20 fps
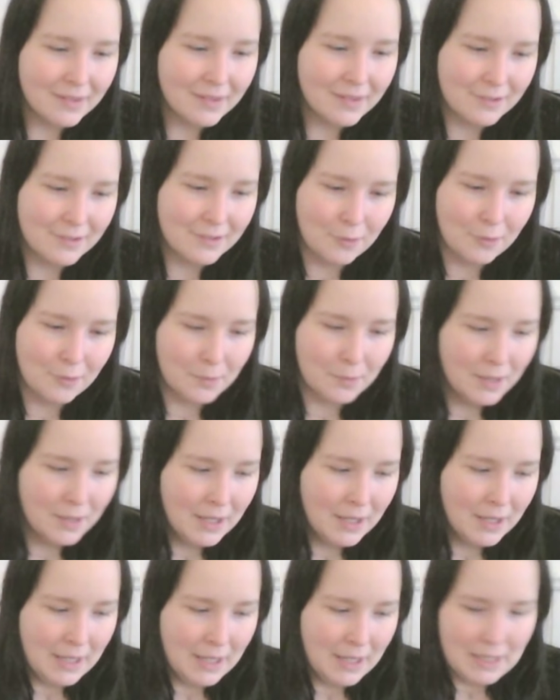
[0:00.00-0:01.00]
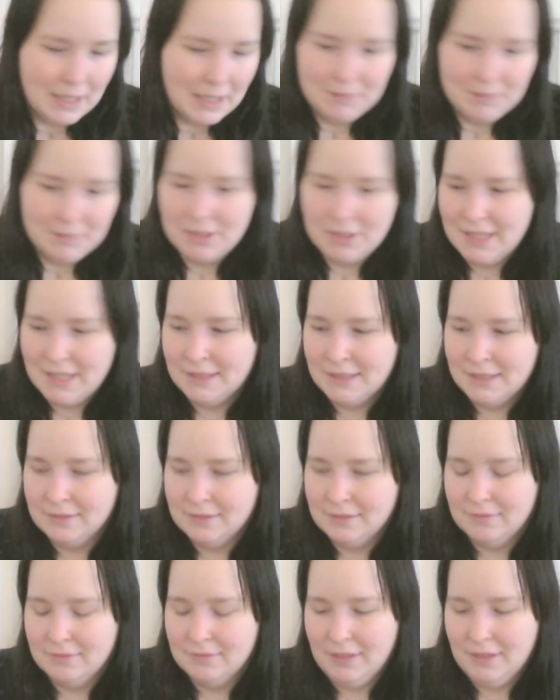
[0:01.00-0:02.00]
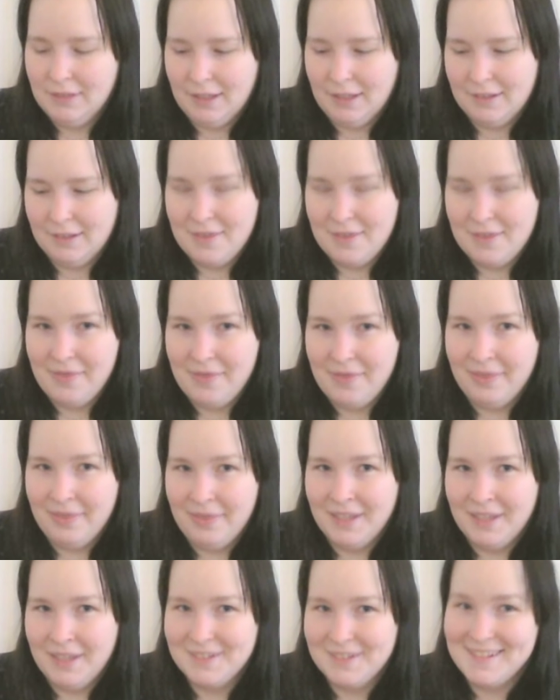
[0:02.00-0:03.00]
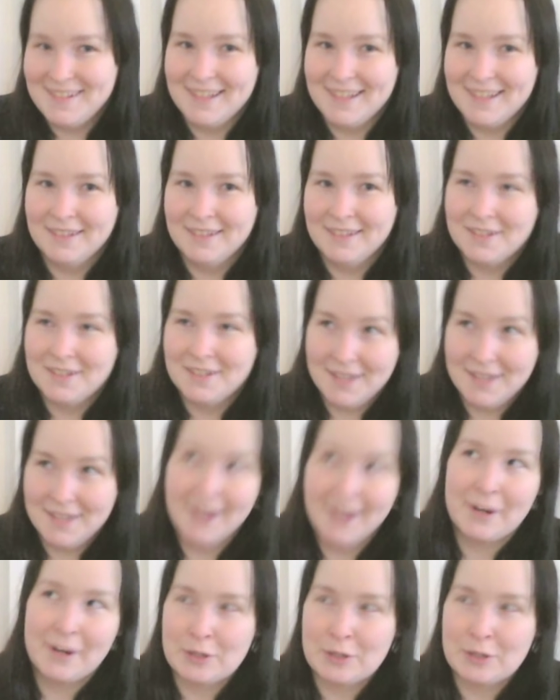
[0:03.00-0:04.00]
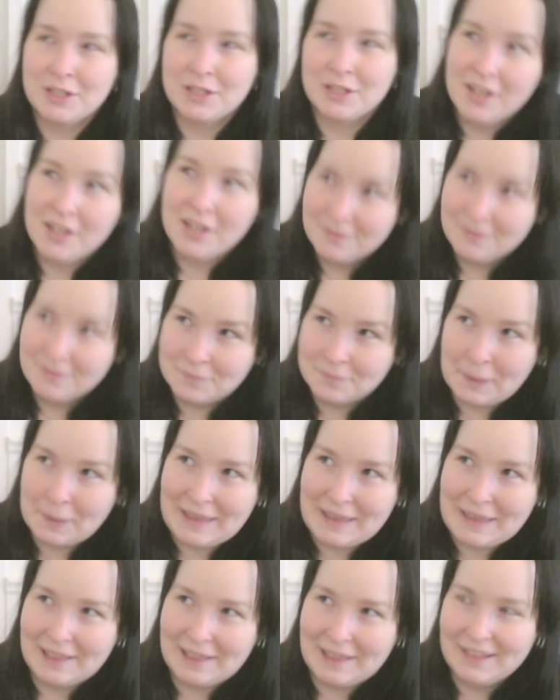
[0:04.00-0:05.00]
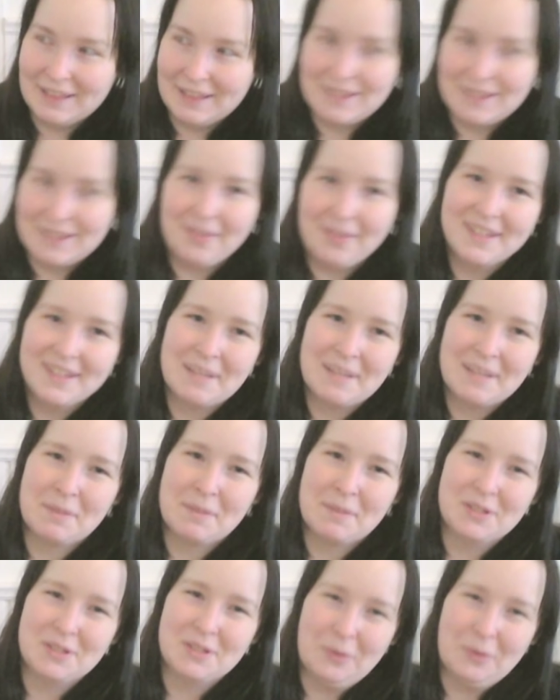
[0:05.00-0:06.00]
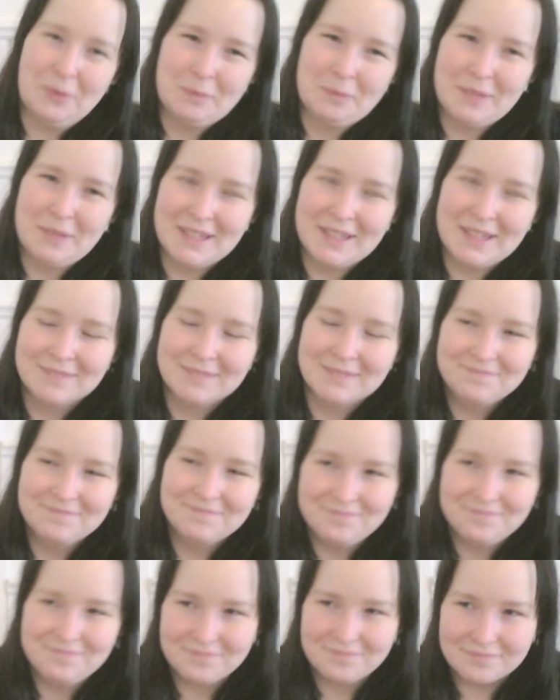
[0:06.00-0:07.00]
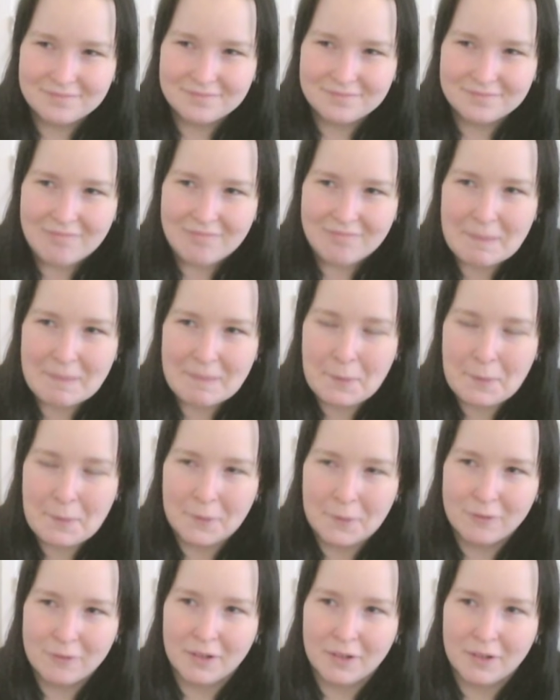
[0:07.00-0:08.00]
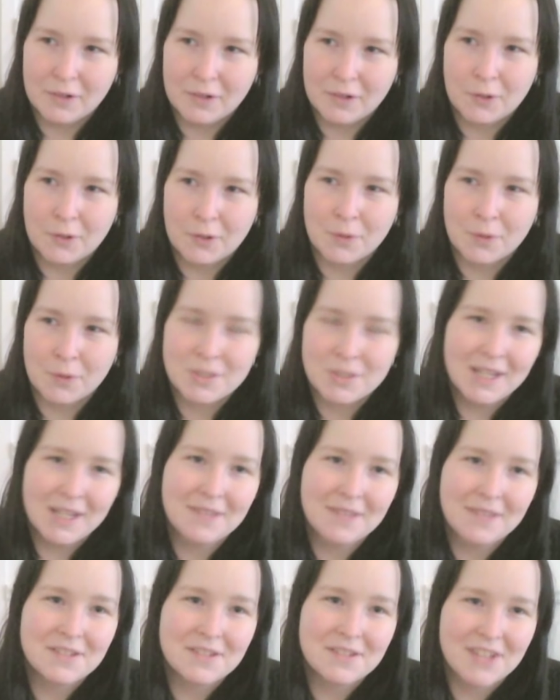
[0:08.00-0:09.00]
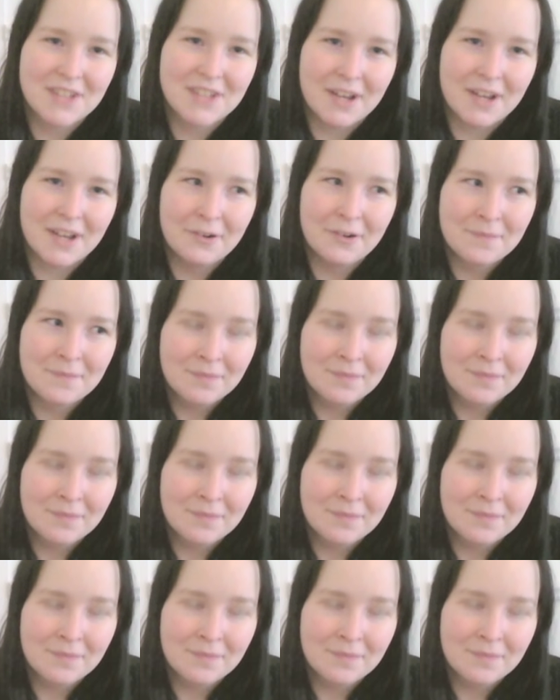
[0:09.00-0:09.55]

So, but then knitting desires will in this episode be more of a crochet desire.